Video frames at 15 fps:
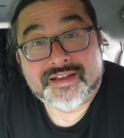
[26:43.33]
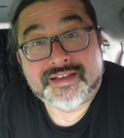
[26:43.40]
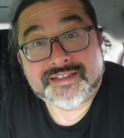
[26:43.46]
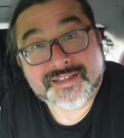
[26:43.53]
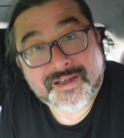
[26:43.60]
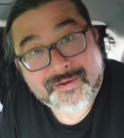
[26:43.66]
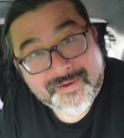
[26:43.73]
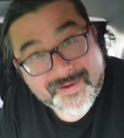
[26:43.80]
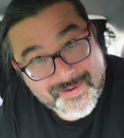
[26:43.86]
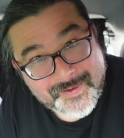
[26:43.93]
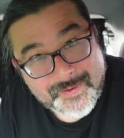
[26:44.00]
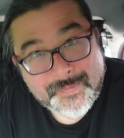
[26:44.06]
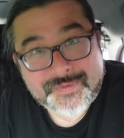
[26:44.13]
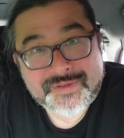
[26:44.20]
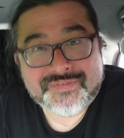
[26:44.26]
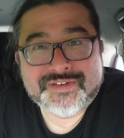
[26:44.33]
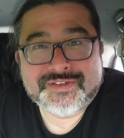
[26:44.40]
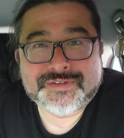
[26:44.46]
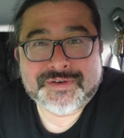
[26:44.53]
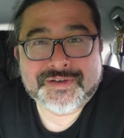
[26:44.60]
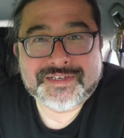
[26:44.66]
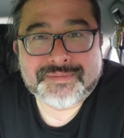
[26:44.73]
So I hope you've
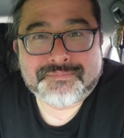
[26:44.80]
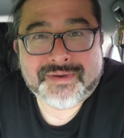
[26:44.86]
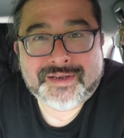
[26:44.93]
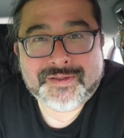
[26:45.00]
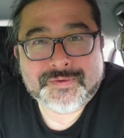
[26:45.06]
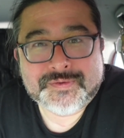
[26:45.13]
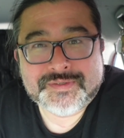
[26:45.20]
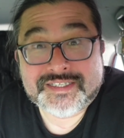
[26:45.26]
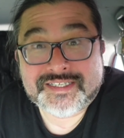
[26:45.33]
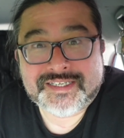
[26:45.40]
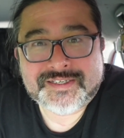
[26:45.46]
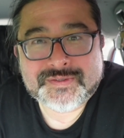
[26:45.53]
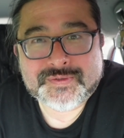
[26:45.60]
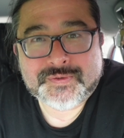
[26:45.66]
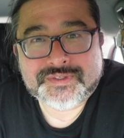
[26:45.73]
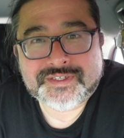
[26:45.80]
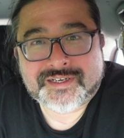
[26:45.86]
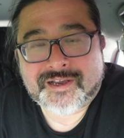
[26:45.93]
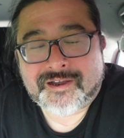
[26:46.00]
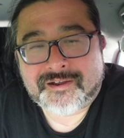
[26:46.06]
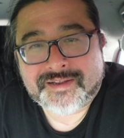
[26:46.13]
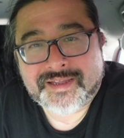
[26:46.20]
enjoyed my little sea salter
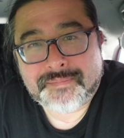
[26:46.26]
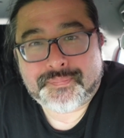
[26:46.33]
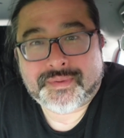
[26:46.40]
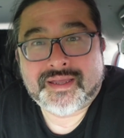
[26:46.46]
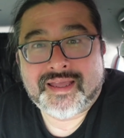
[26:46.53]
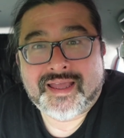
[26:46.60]
car camp,